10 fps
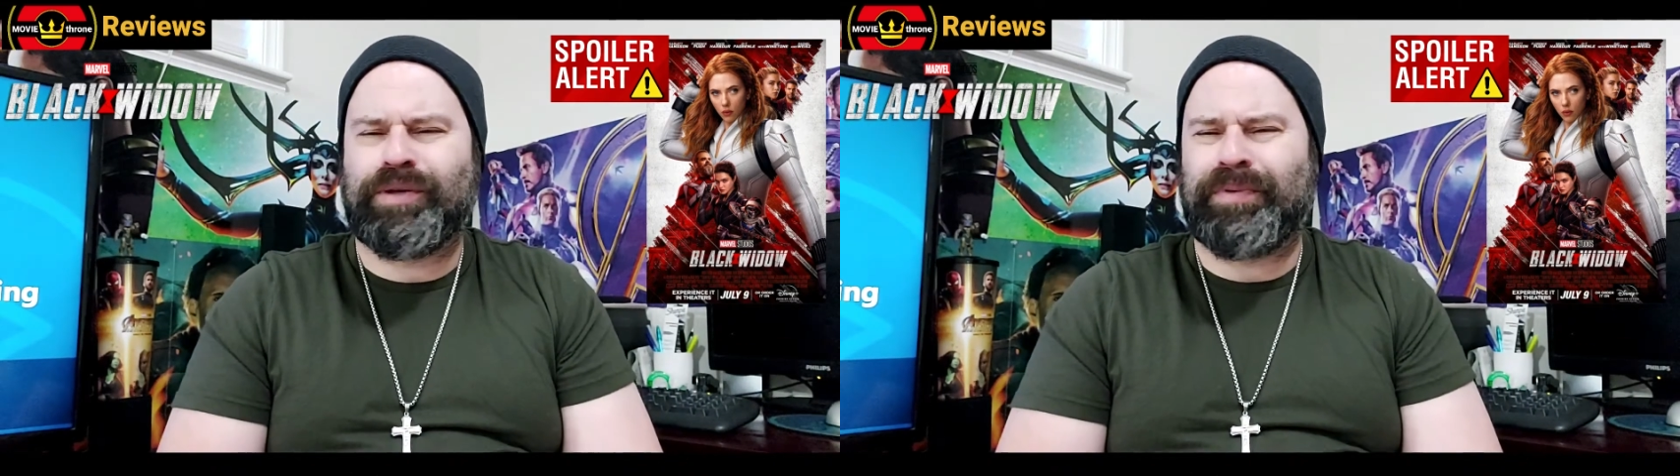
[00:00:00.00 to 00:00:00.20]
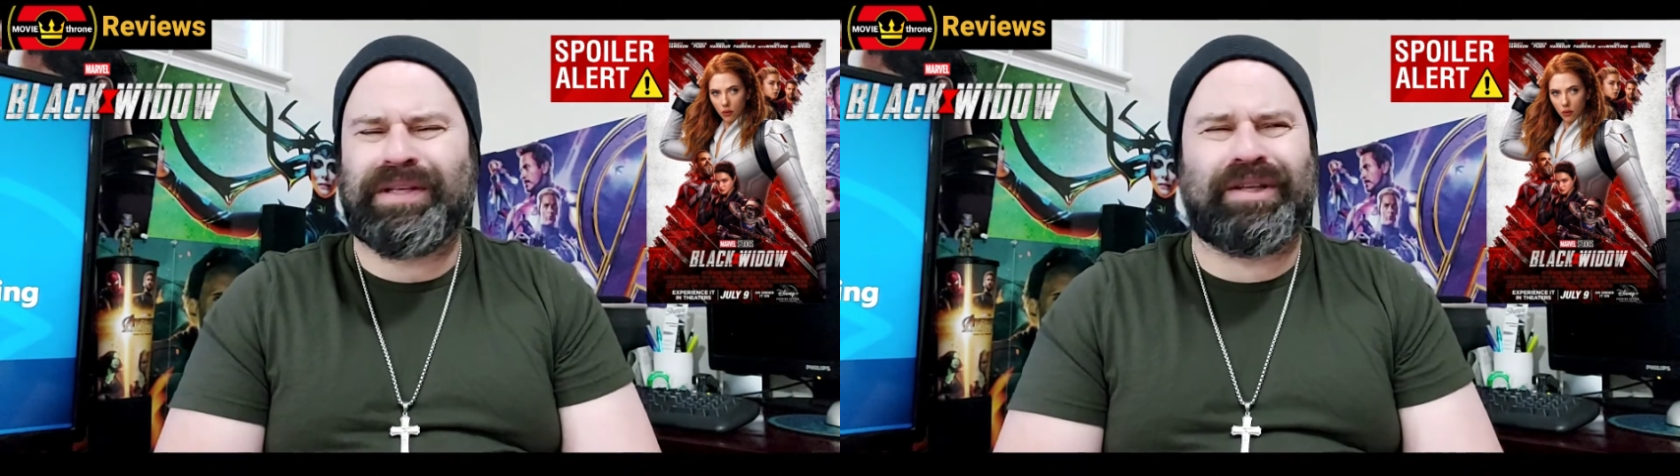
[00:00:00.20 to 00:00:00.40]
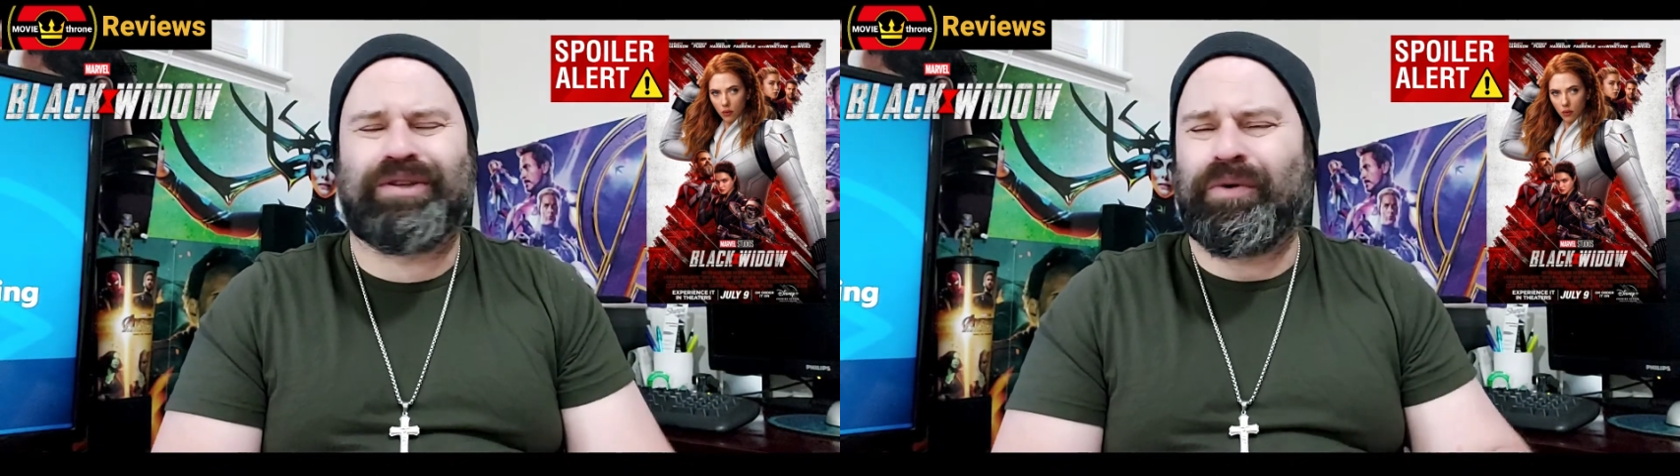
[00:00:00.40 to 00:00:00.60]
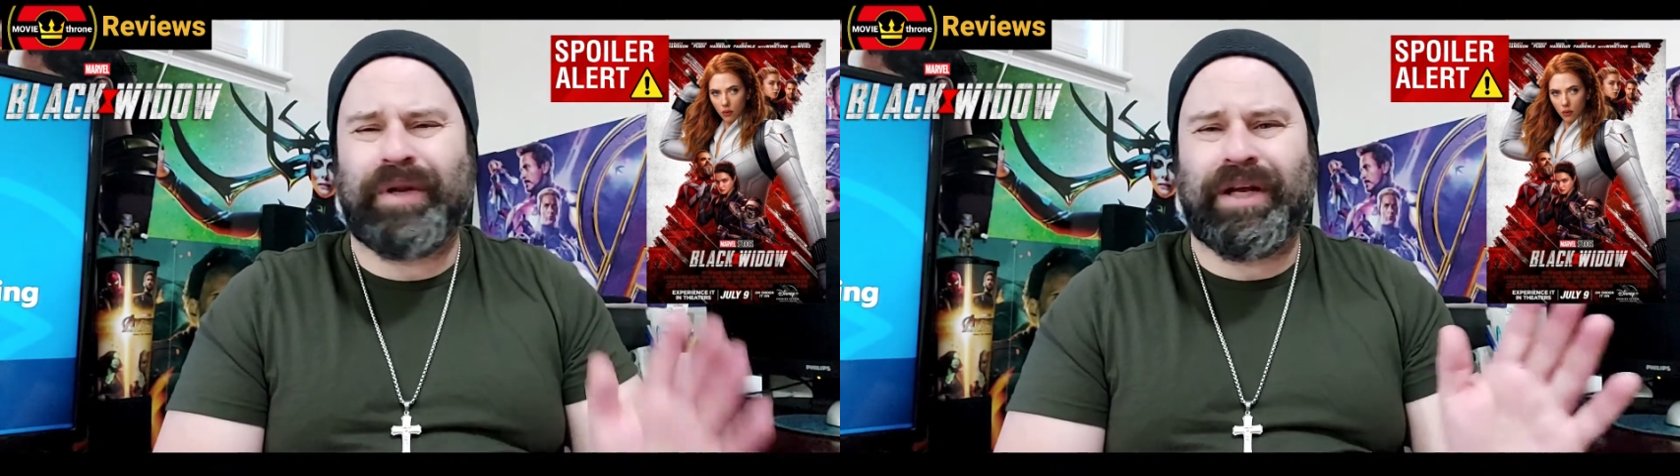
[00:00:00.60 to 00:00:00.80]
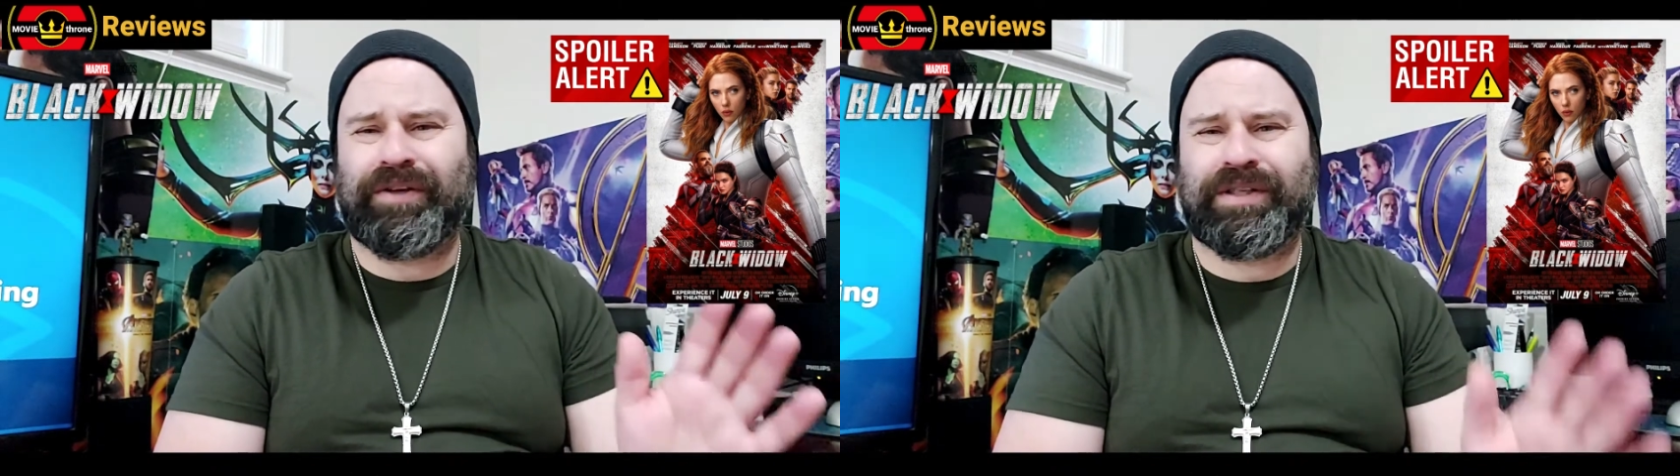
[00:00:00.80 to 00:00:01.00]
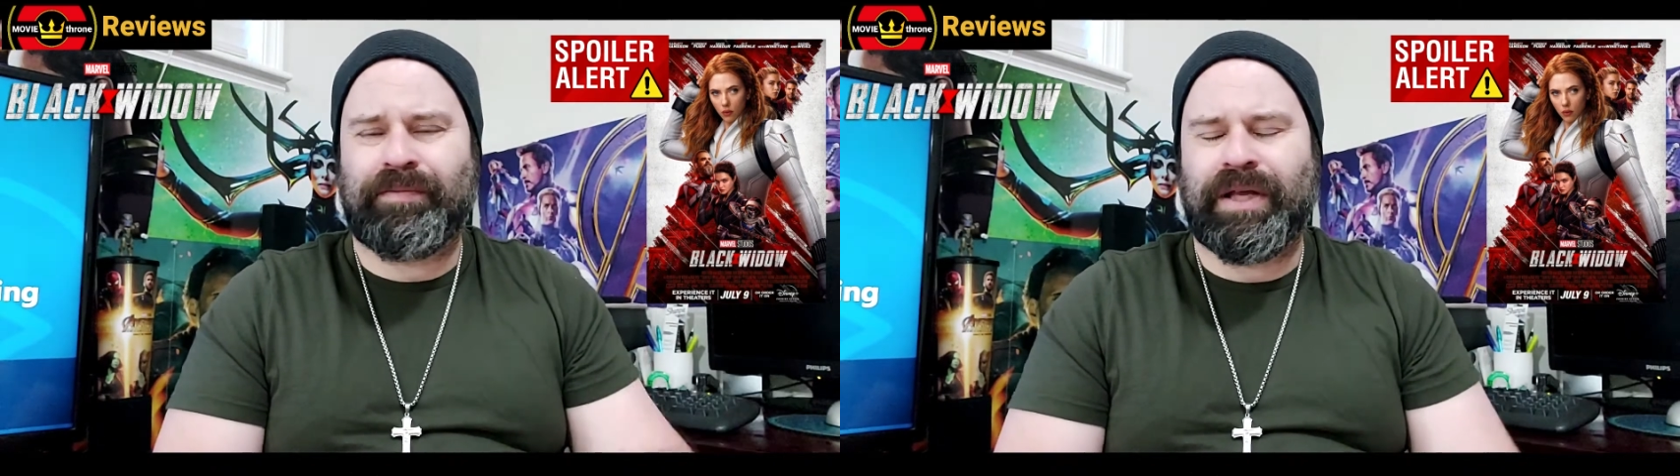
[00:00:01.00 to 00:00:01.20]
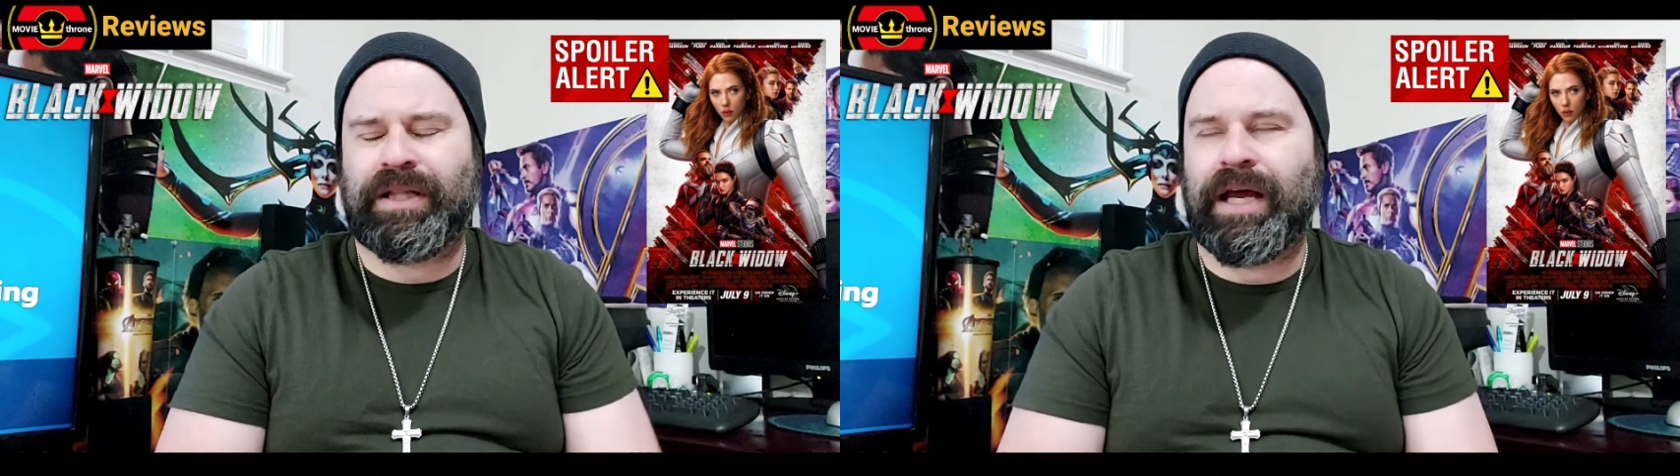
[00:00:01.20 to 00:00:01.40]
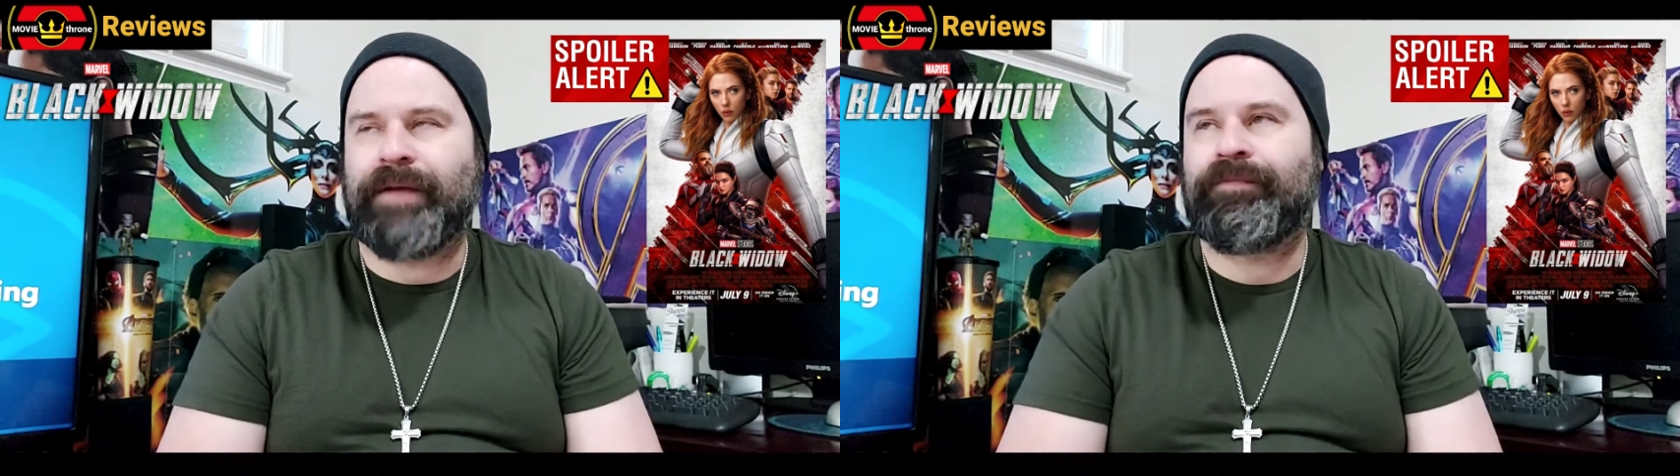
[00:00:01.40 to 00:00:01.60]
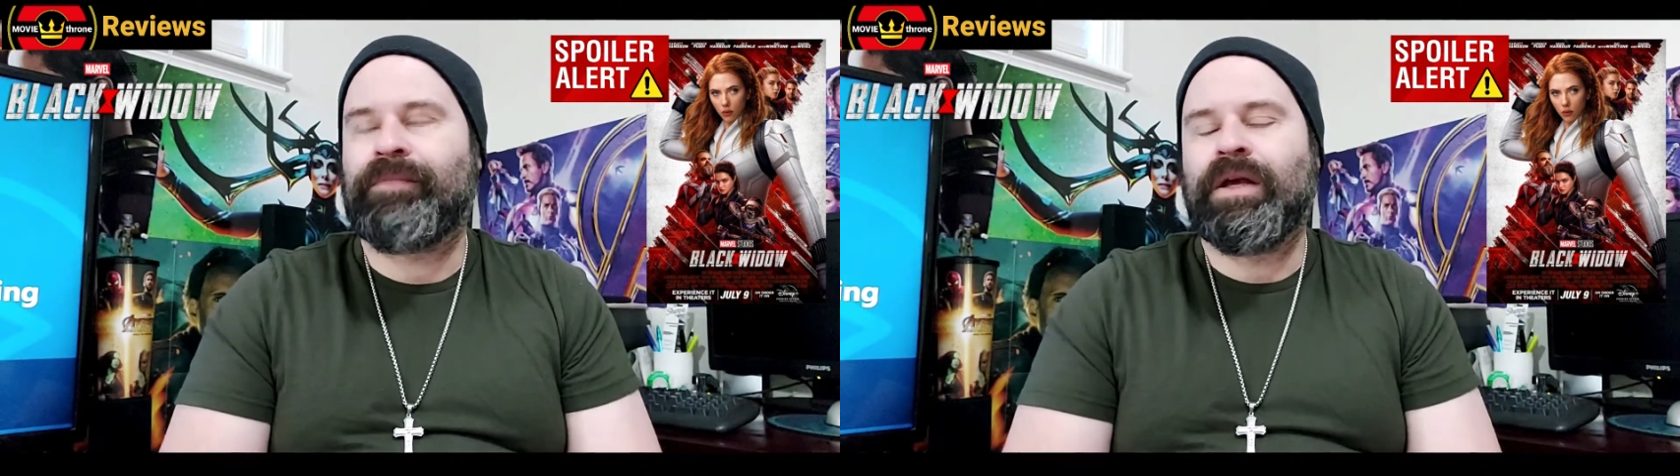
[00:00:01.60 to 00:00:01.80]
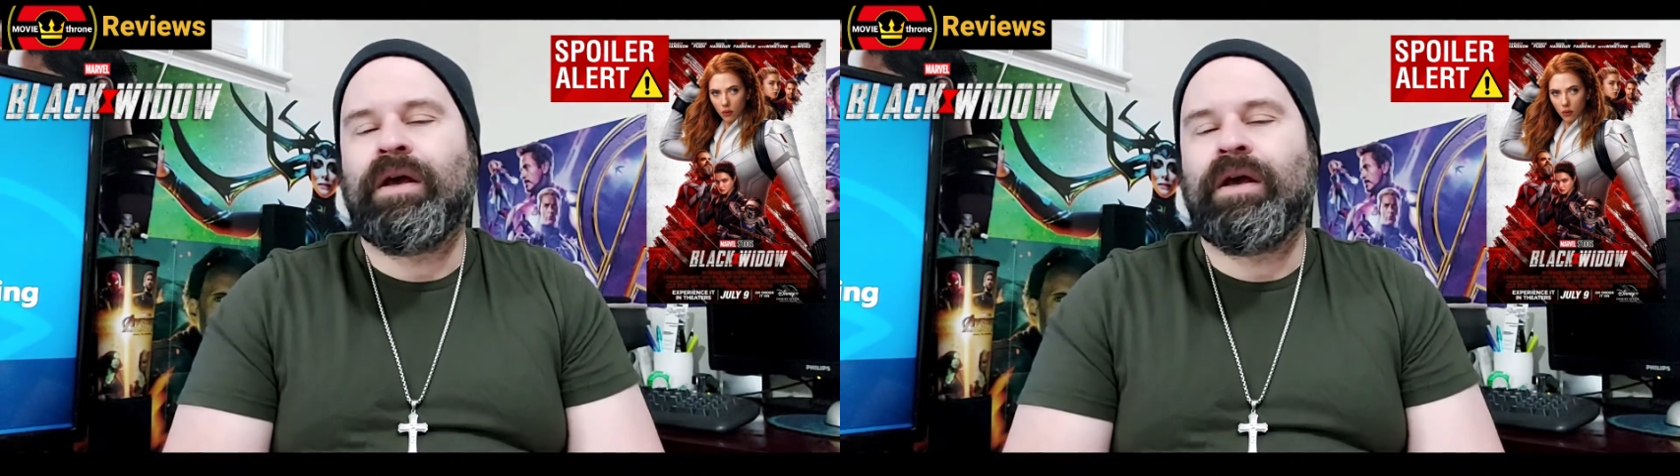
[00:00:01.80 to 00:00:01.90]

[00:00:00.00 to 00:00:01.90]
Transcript: She plays Antonia or something like that.